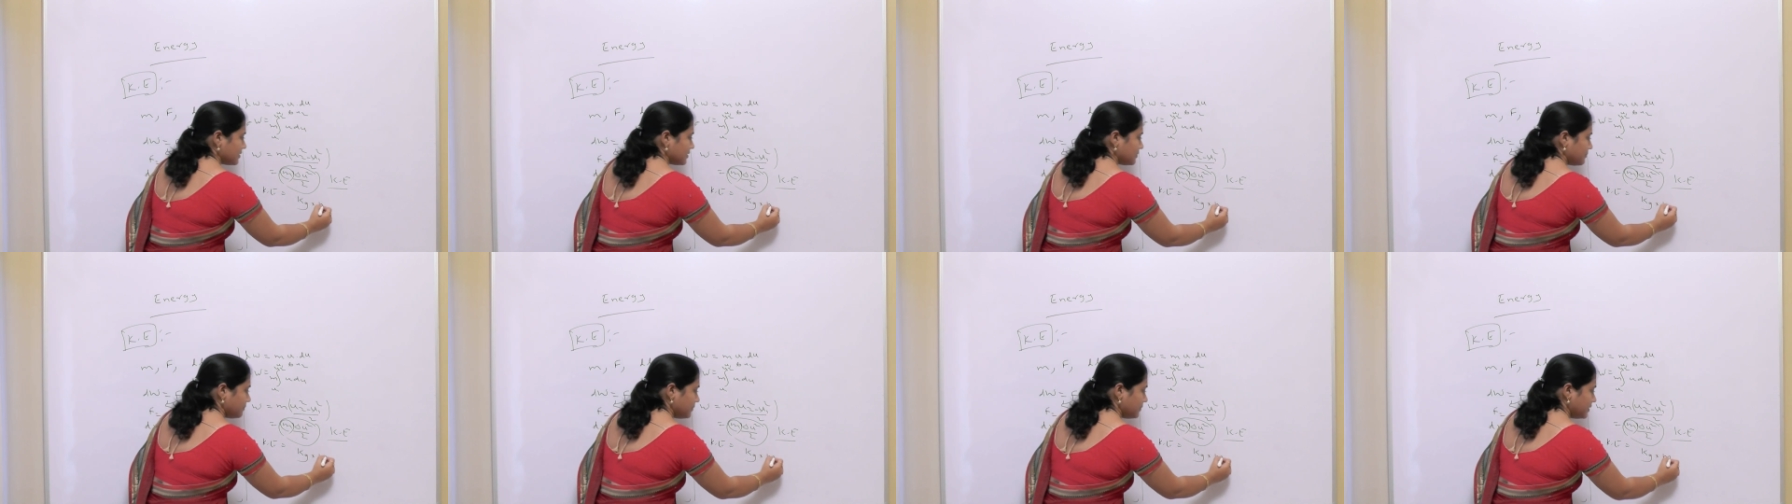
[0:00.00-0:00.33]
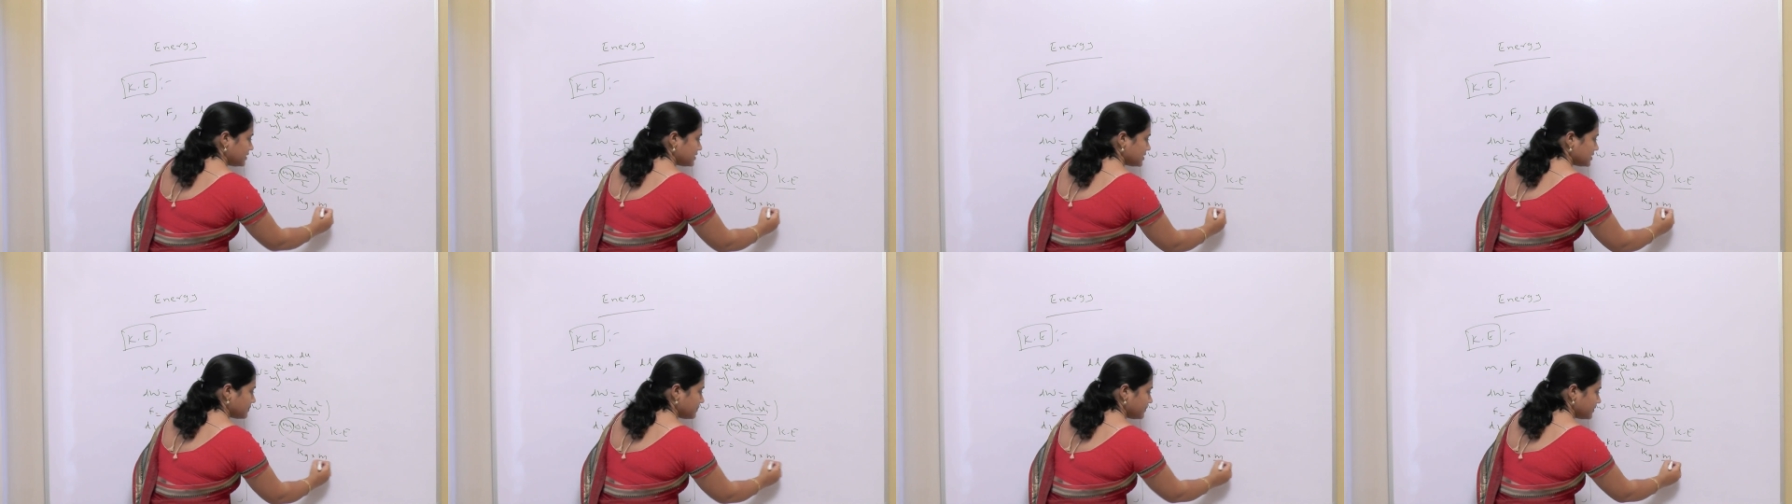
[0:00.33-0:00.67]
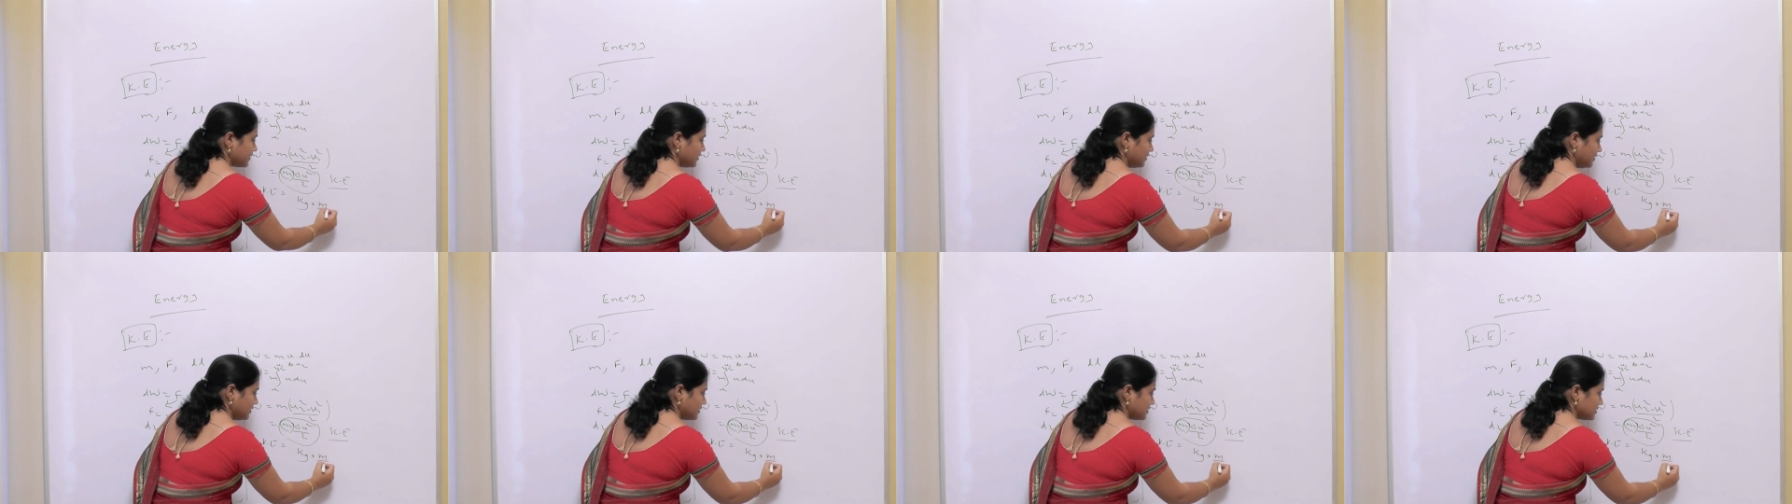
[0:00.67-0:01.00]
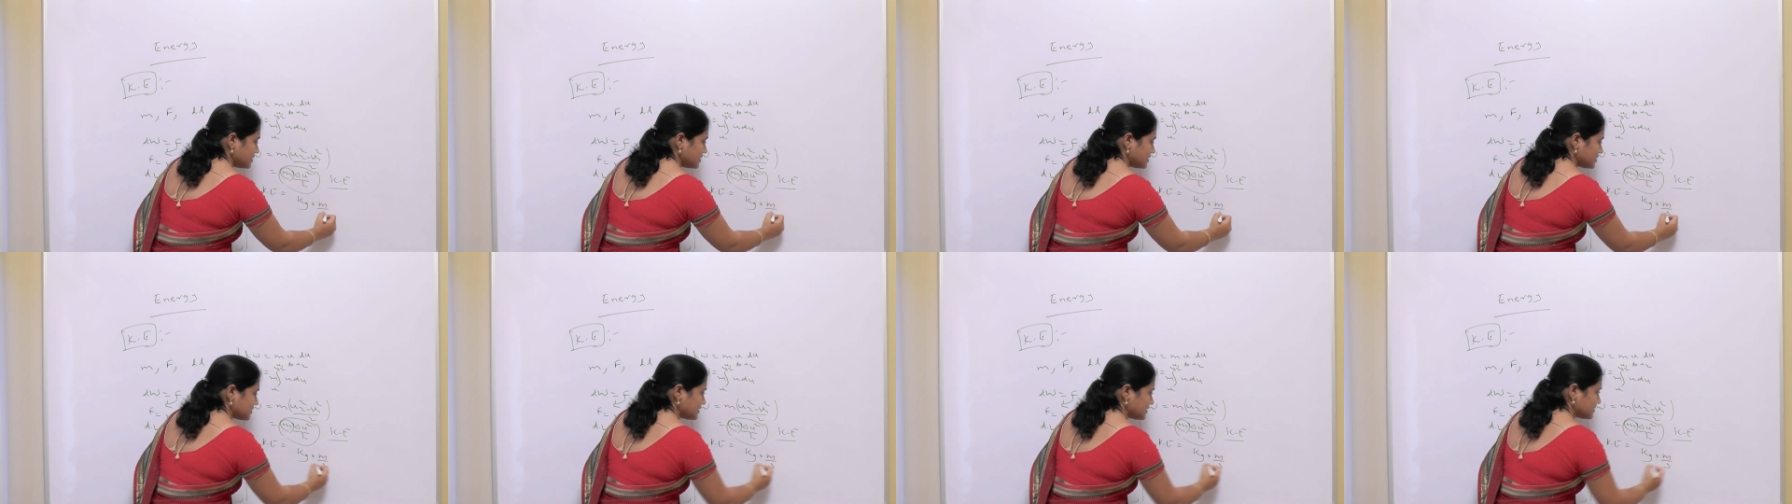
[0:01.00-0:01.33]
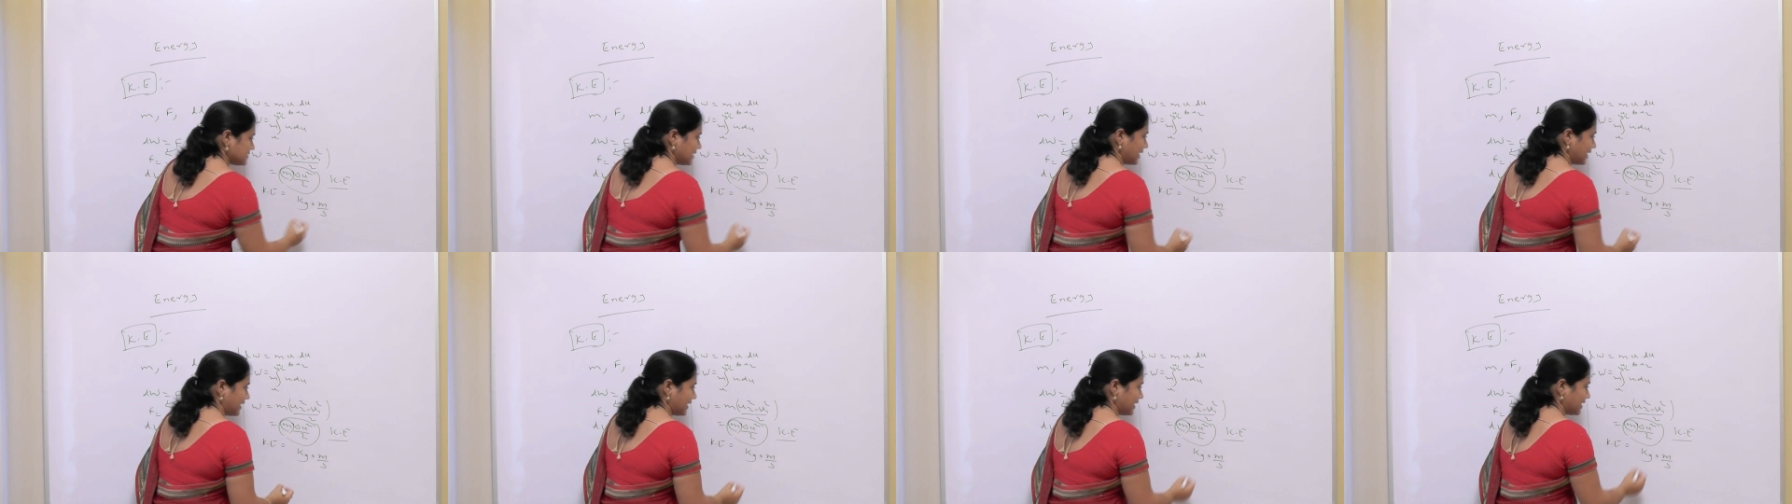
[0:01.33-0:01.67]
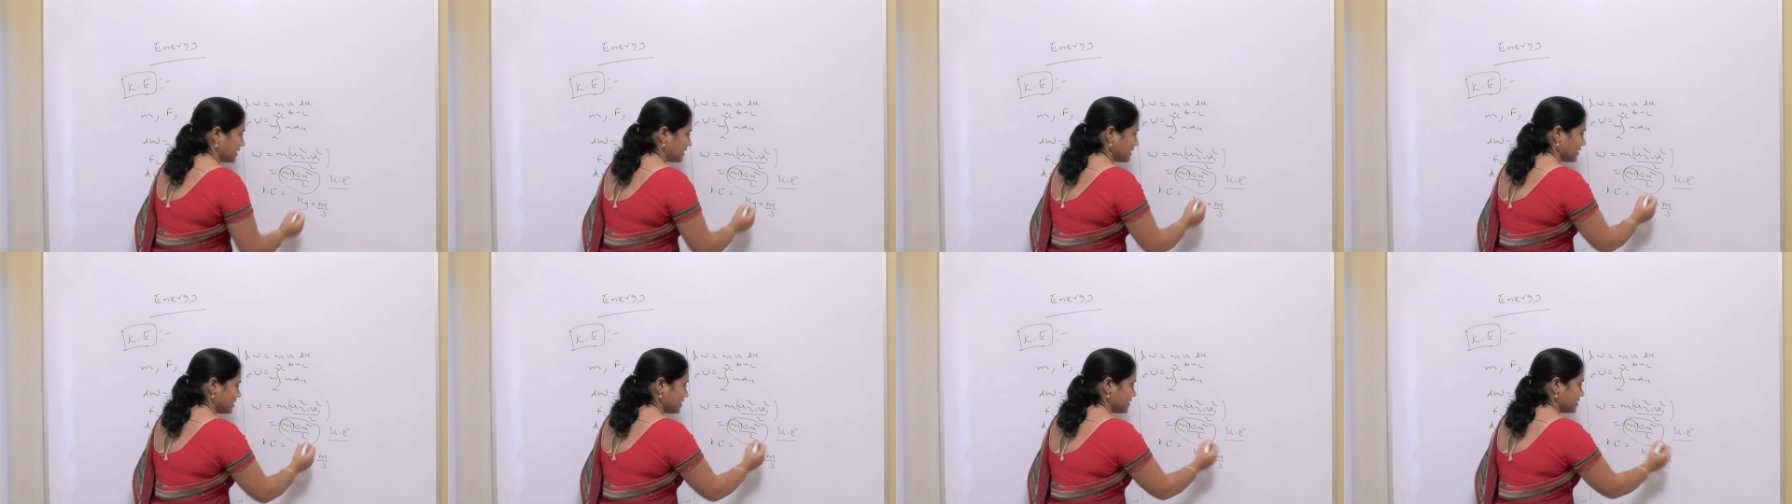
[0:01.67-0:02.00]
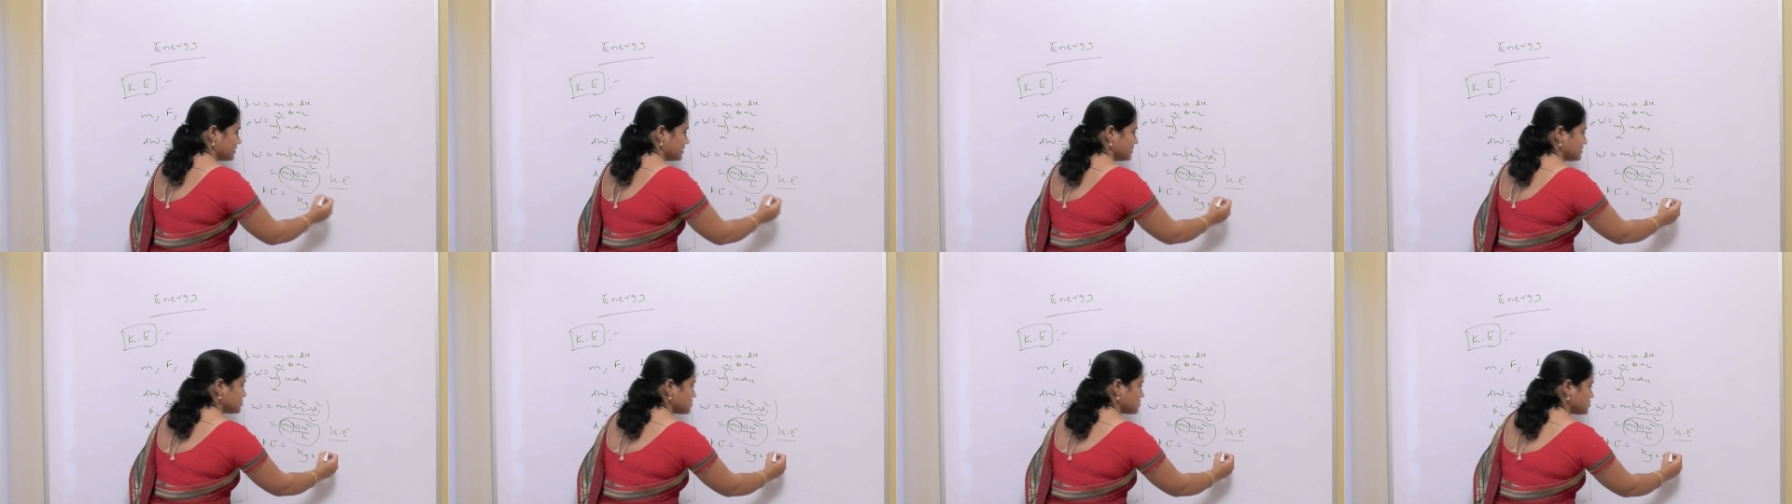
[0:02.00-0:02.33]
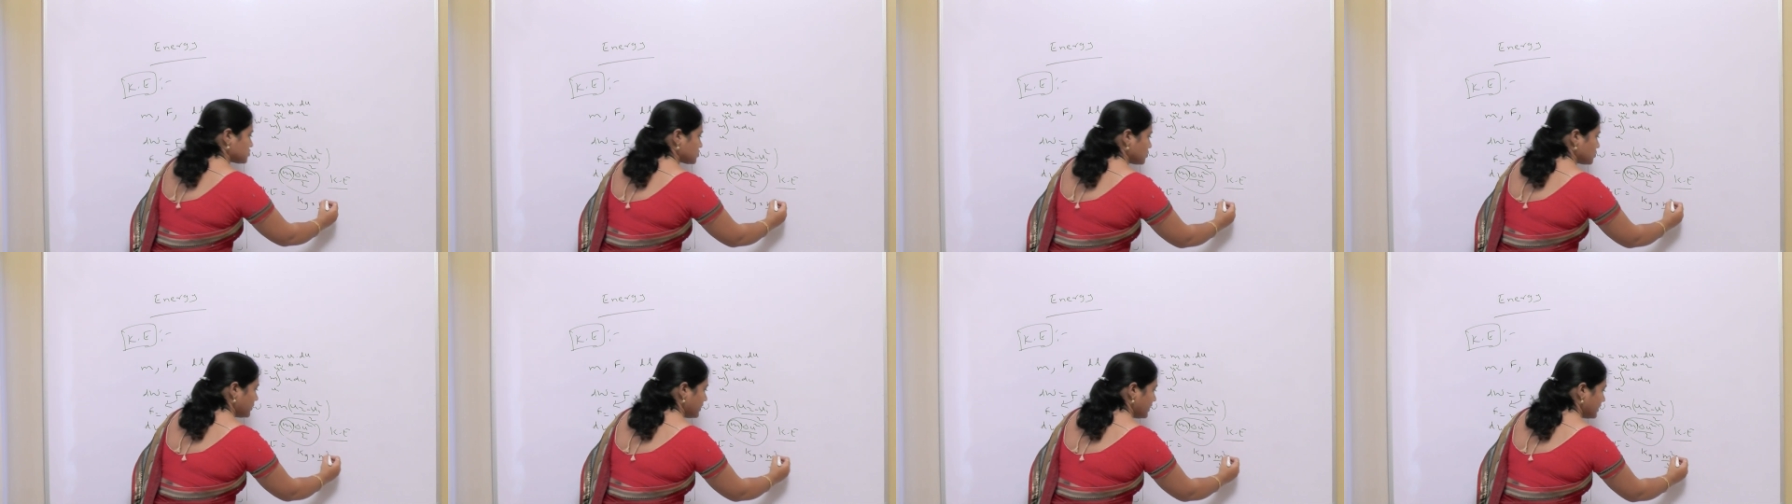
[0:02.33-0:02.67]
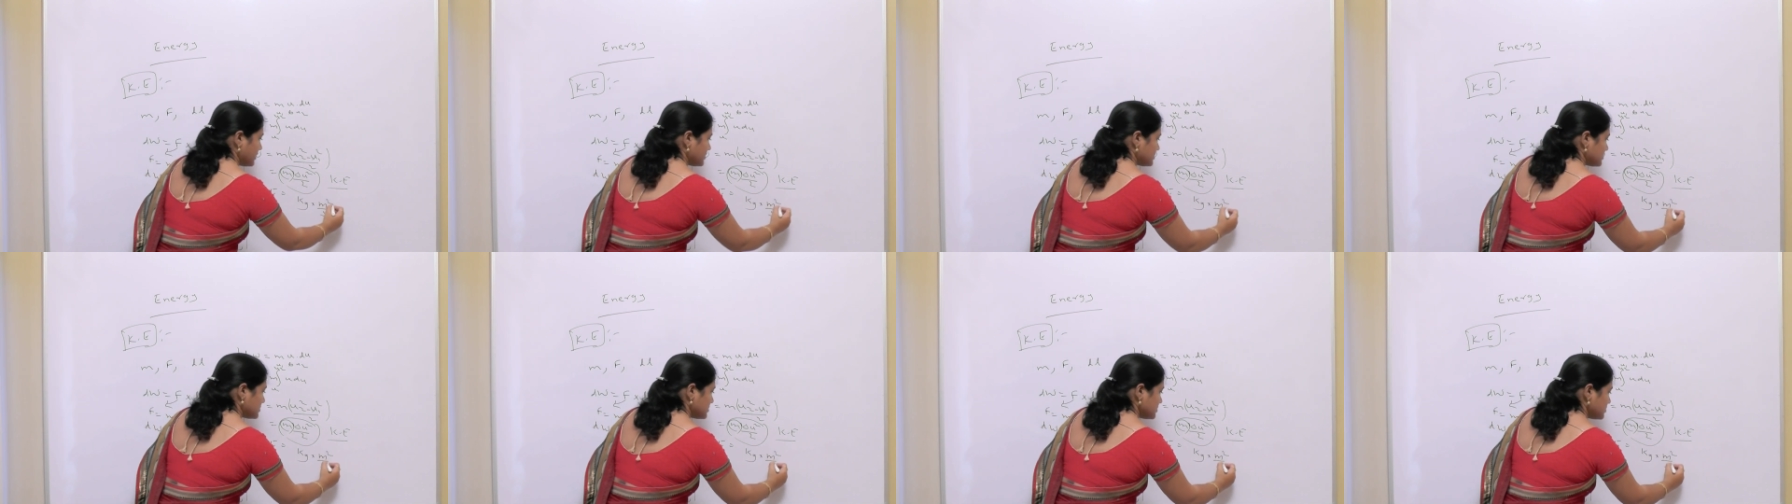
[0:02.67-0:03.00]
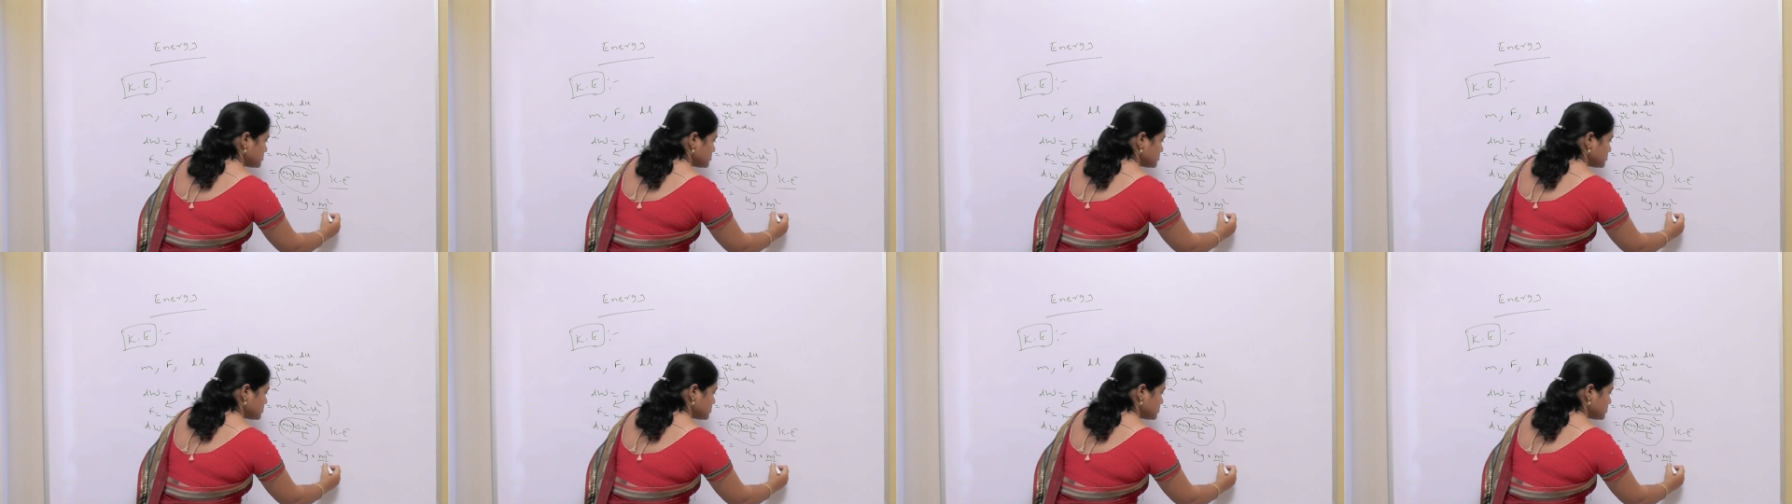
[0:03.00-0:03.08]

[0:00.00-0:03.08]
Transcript: meter per the second, so squares.